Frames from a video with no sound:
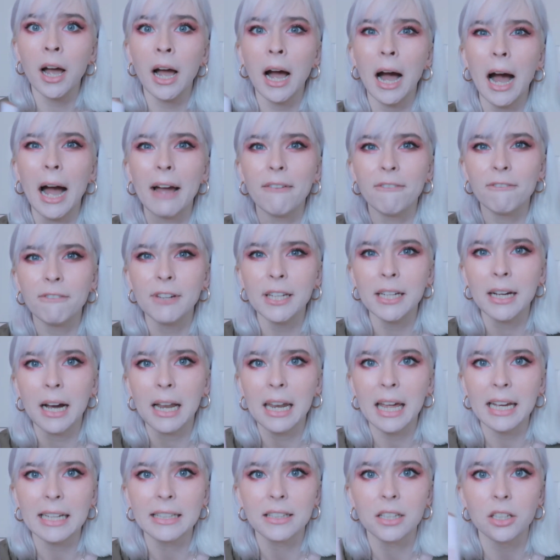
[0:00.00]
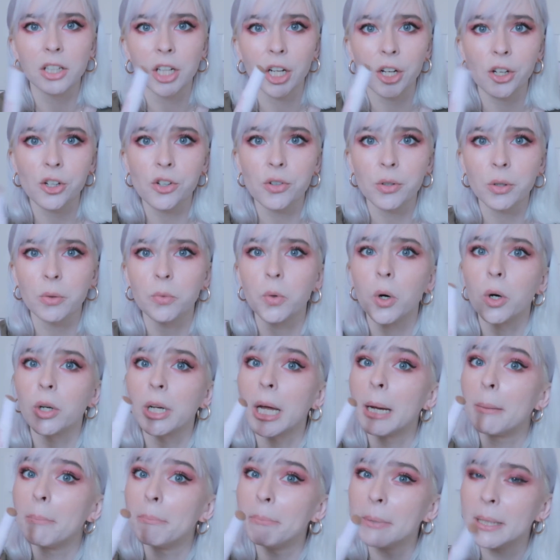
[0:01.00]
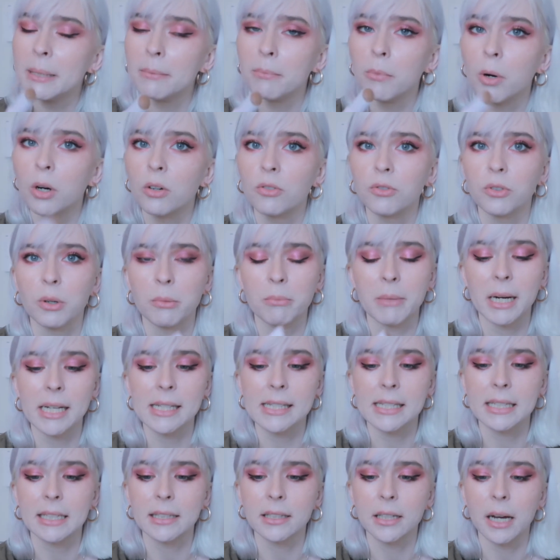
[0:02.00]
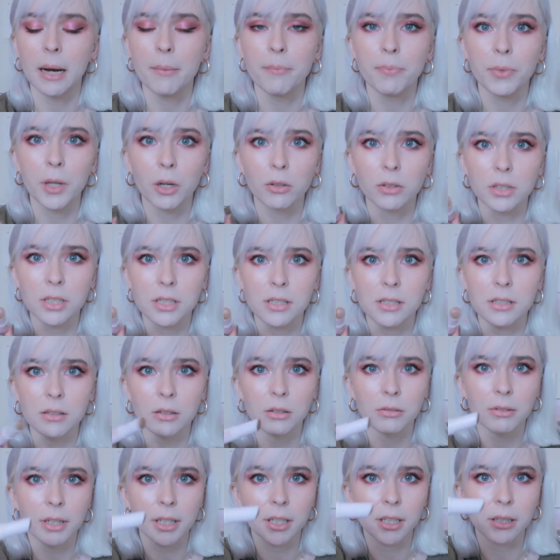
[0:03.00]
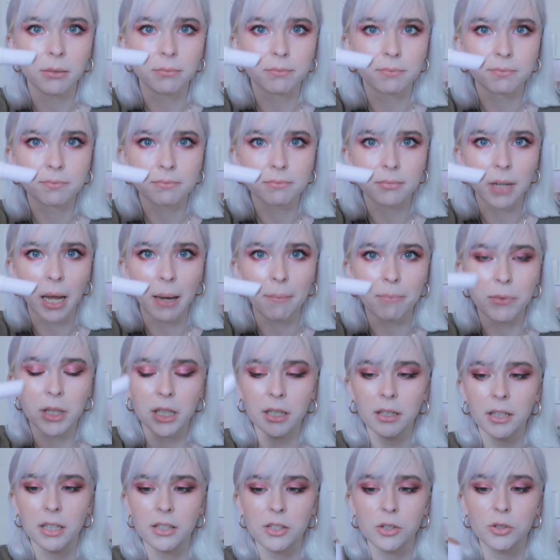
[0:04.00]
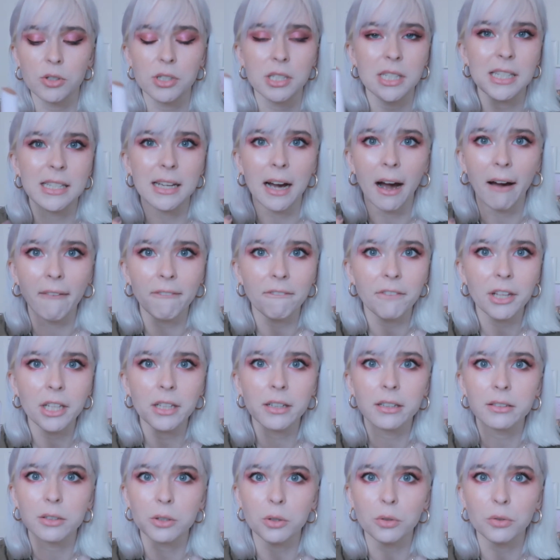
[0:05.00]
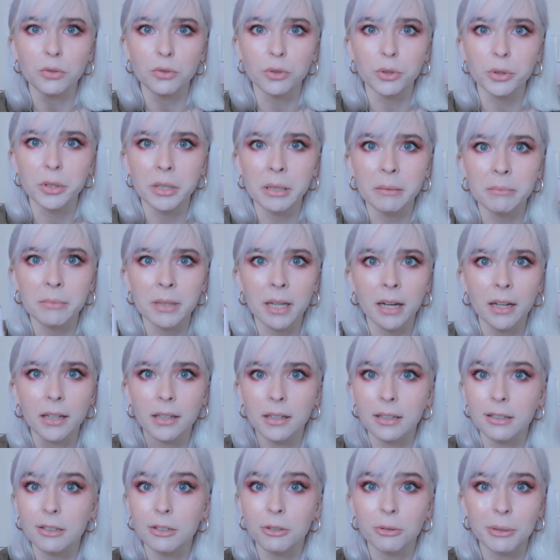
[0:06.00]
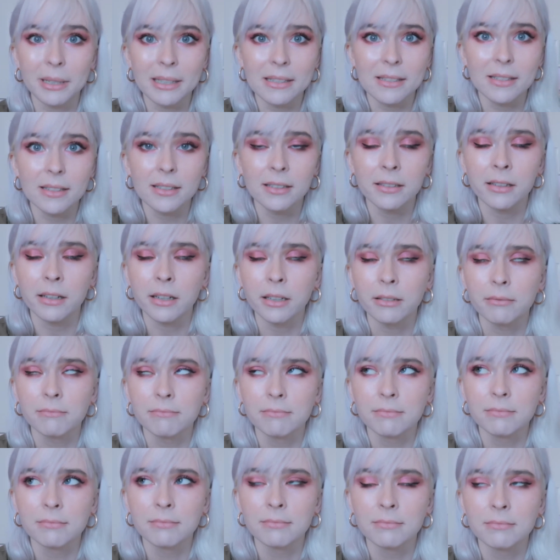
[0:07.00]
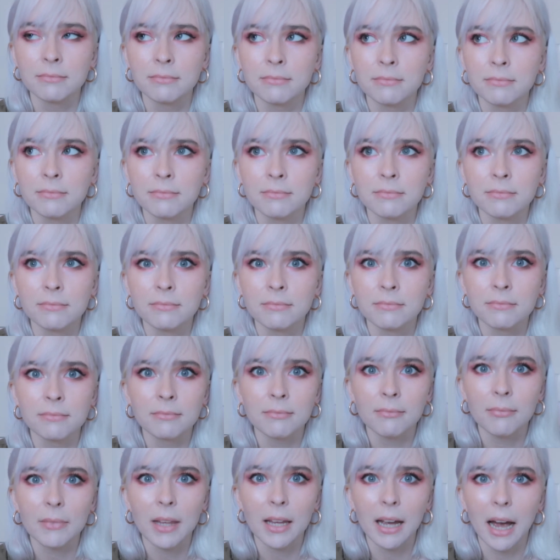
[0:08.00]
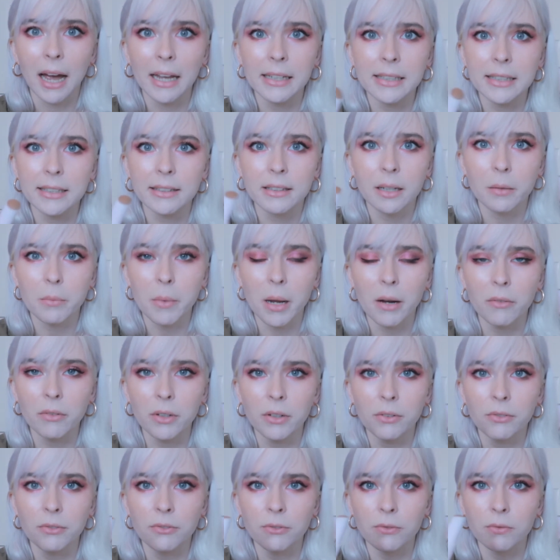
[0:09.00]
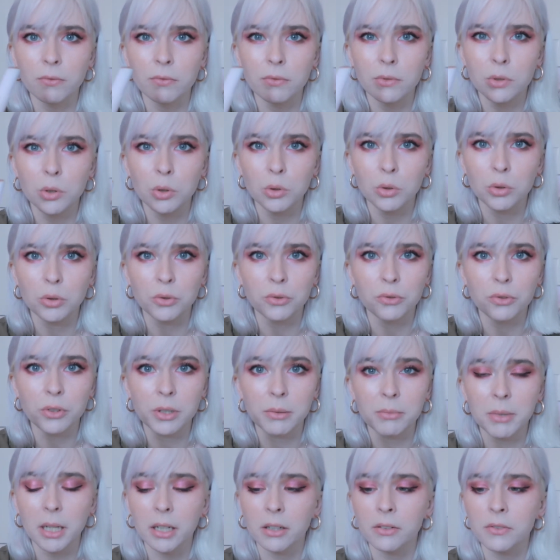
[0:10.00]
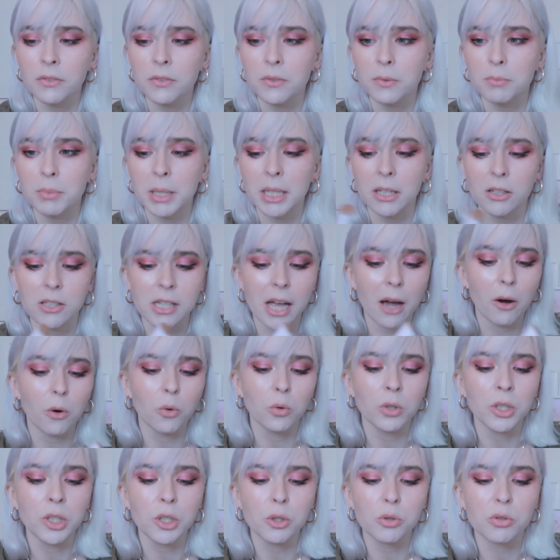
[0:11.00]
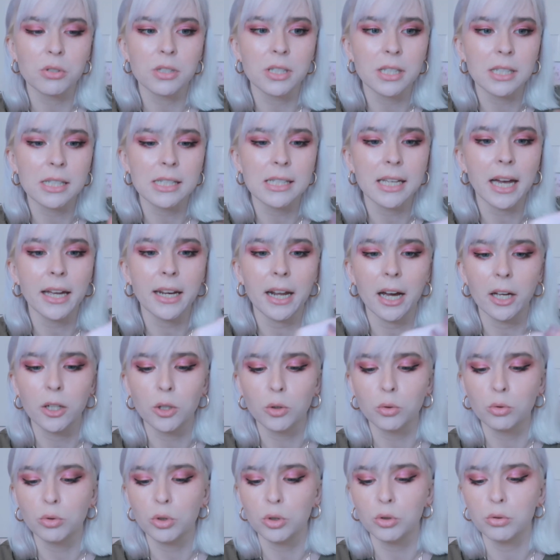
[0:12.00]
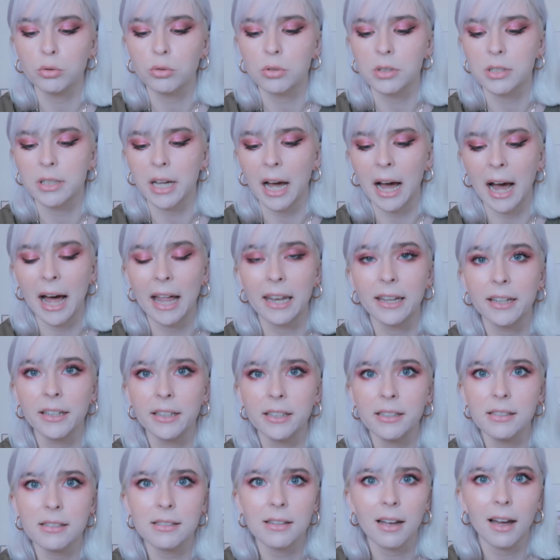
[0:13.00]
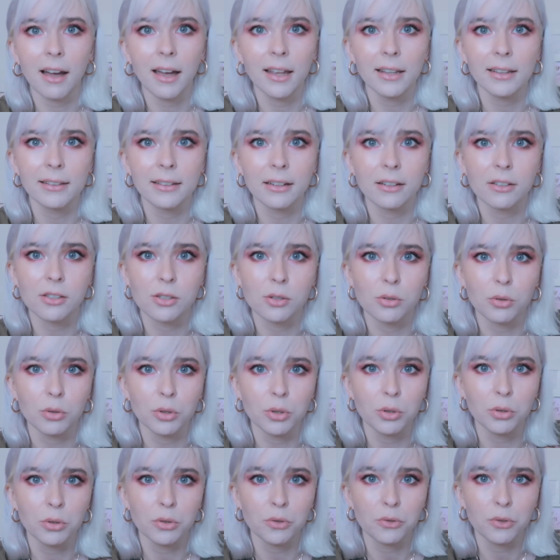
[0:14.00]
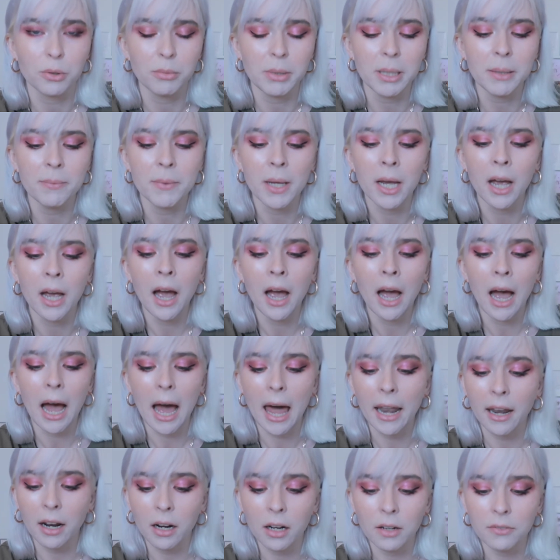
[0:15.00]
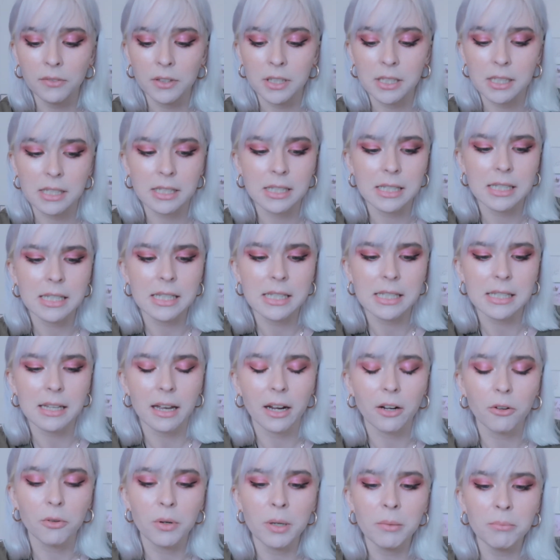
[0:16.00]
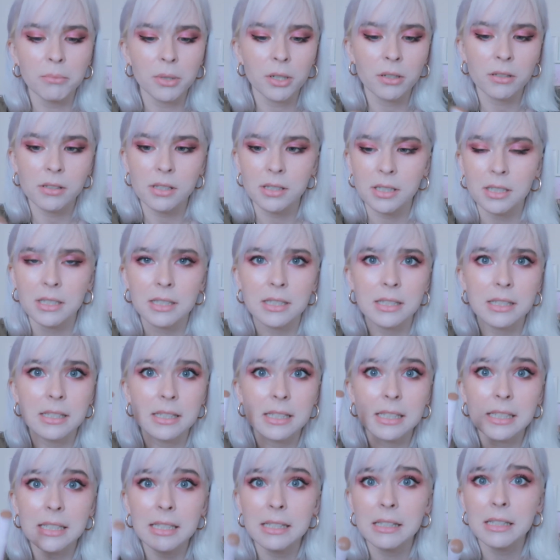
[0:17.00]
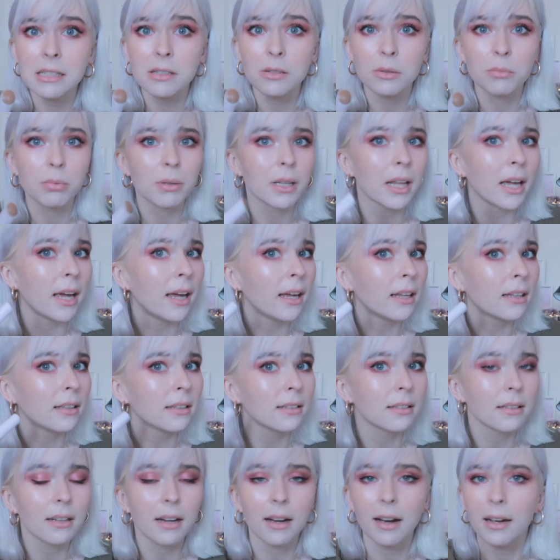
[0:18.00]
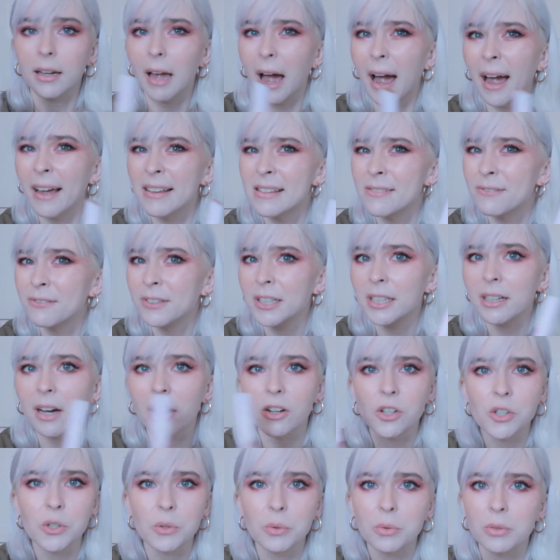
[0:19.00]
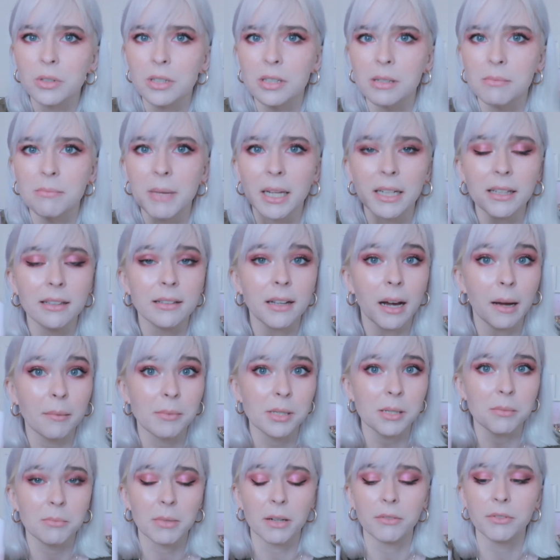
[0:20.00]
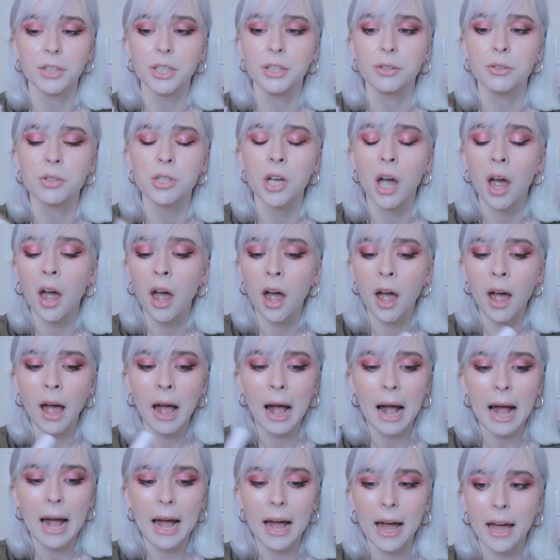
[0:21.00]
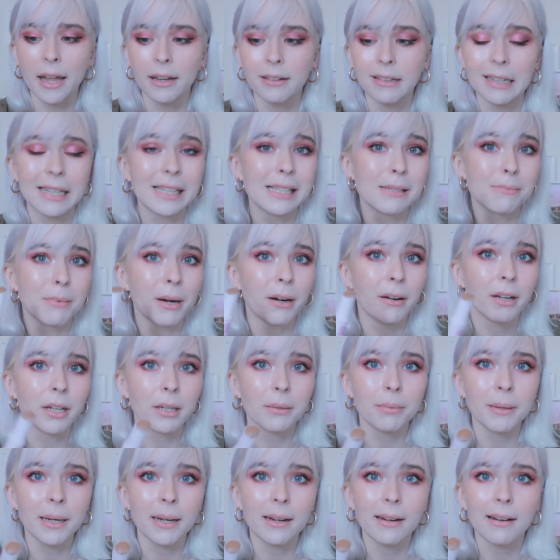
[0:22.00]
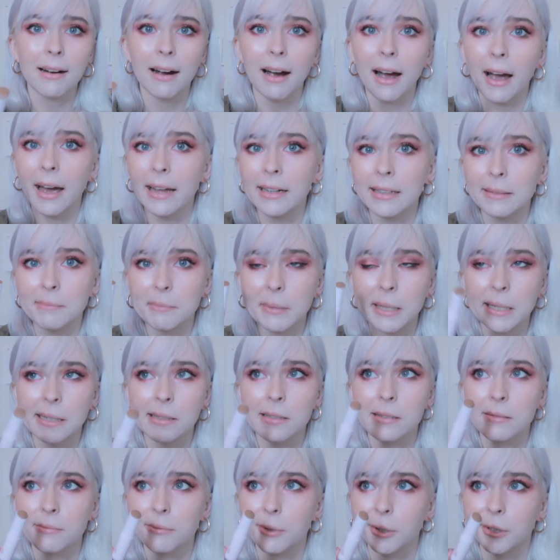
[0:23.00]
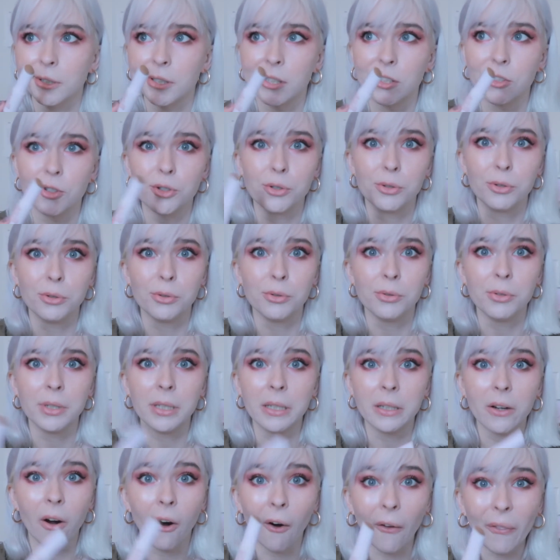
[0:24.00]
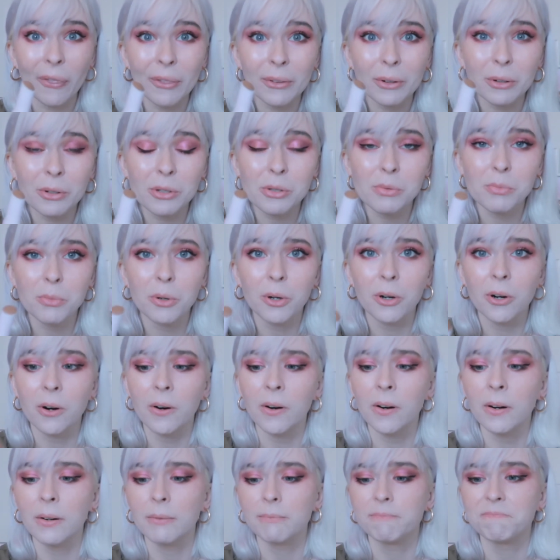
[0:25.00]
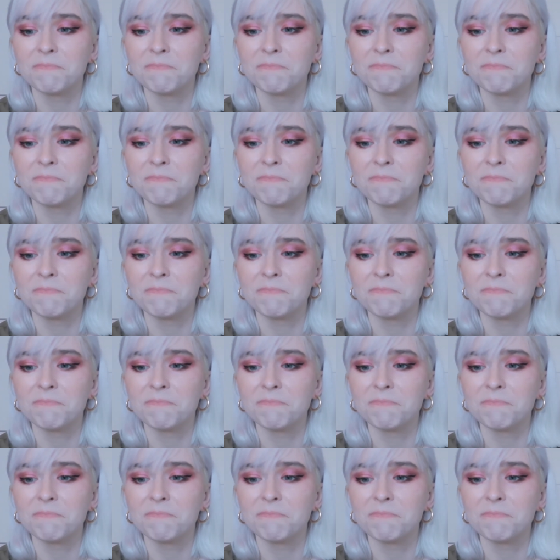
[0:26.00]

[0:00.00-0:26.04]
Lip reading: I think I like the natural one a bit more for my skin type. Now this is already empty, as you see. I think I go through them like crazy. Like I need them every 2 to 3 months because I only use this side. I don't use the highlighting side. There's no use for me. And I love this. This is a cream bronzer. This is easy to blend. I think I showed this many times in my videos, and it's very quick and it makes what it should do. It contours more.